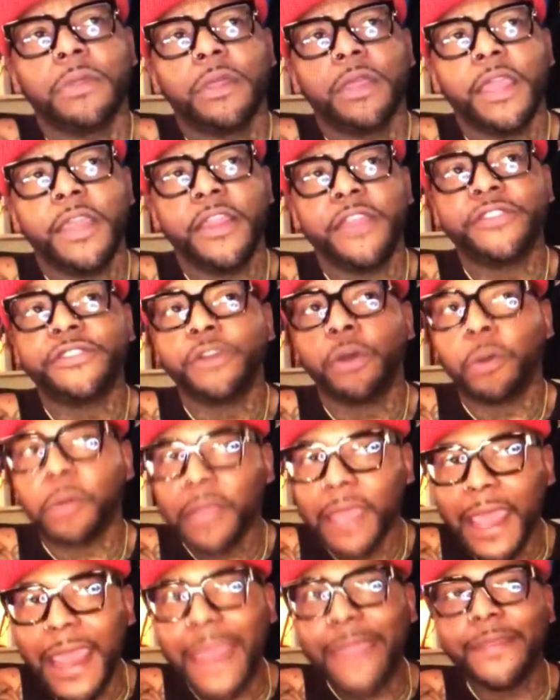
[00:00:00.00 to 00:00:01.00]
And it's
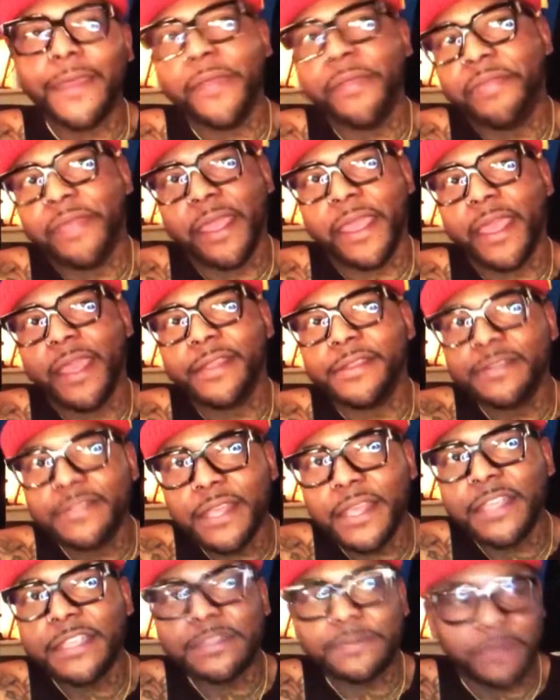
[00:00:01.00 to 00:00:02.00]
okay that they
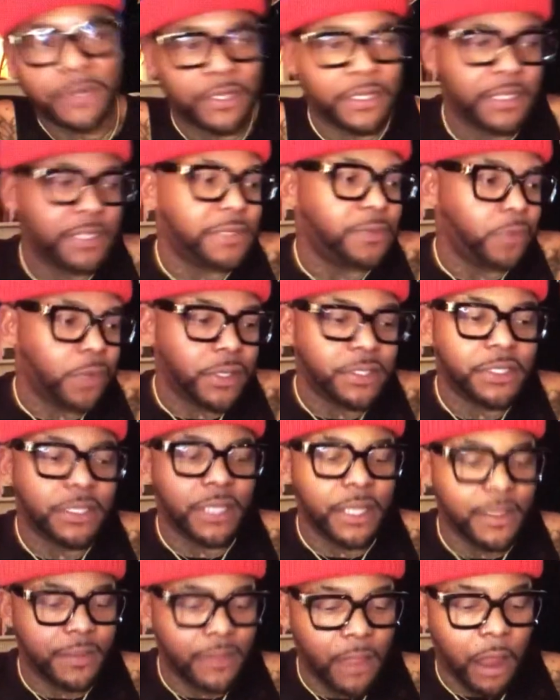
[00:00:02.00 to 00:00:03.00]
exist because, once
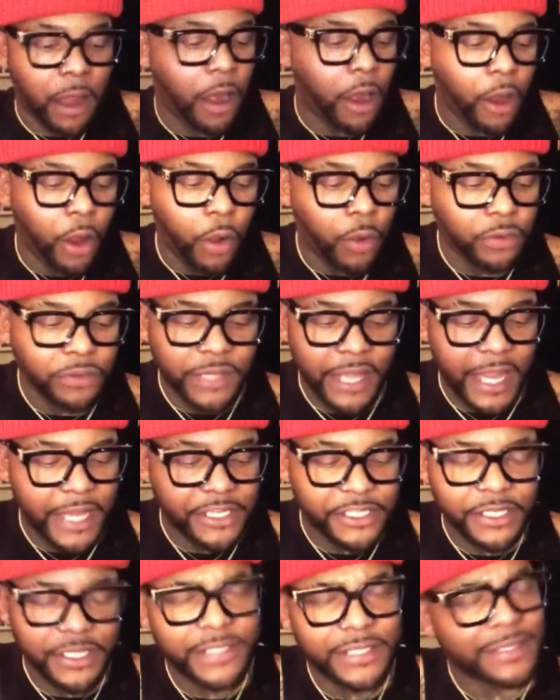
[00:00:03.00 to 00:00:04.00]
again, our own
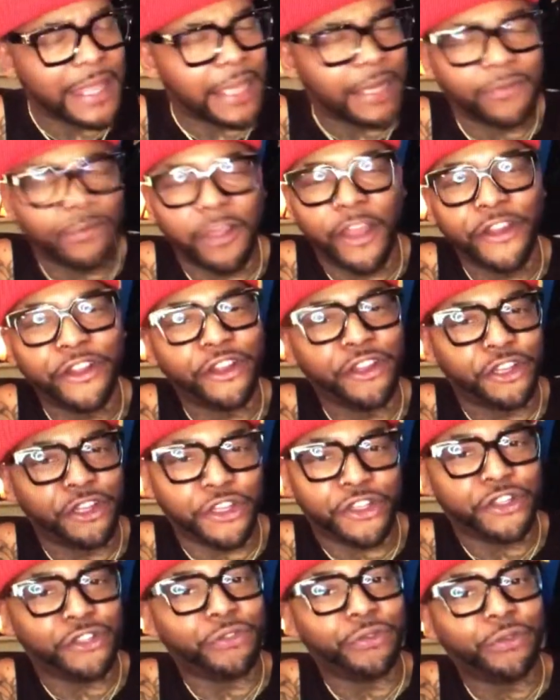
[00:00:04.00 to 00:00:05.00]
nature is that of
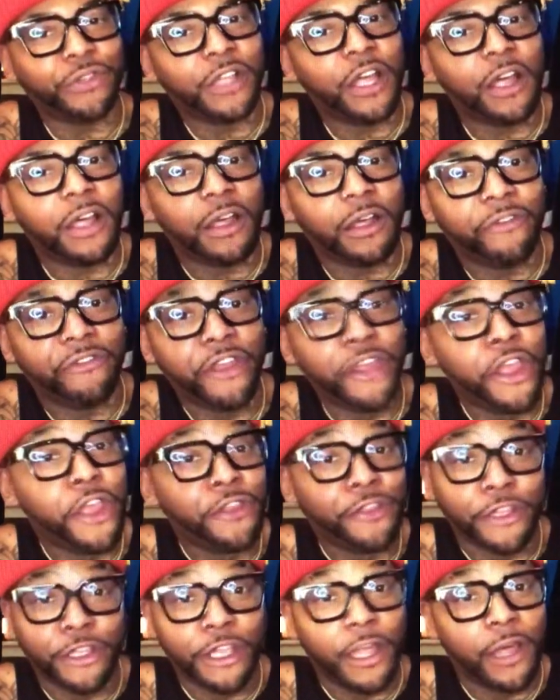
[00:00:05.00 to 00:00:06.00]
unconditional love.
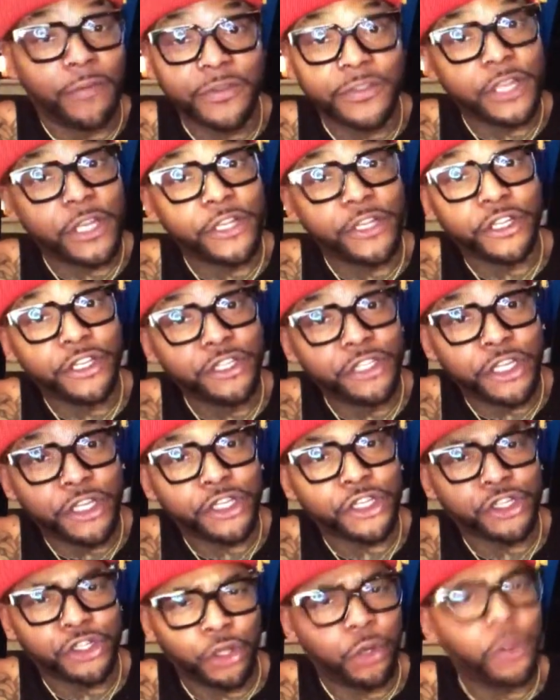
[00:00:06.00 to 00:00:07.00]
The love is
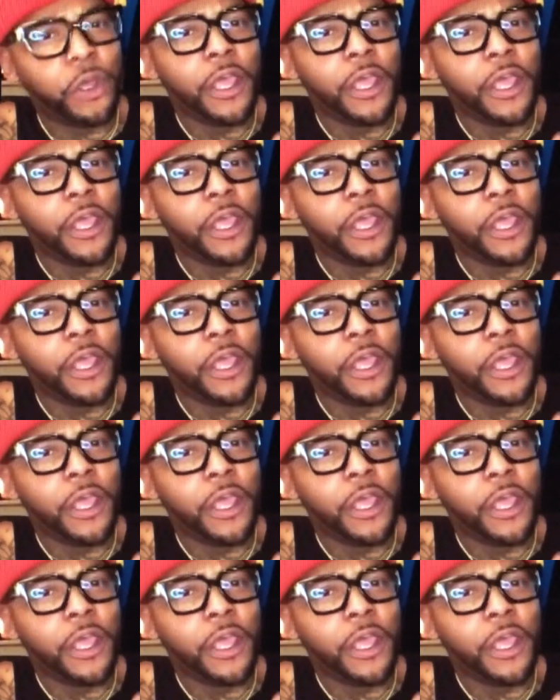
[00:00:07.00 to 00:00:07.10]
unconditional.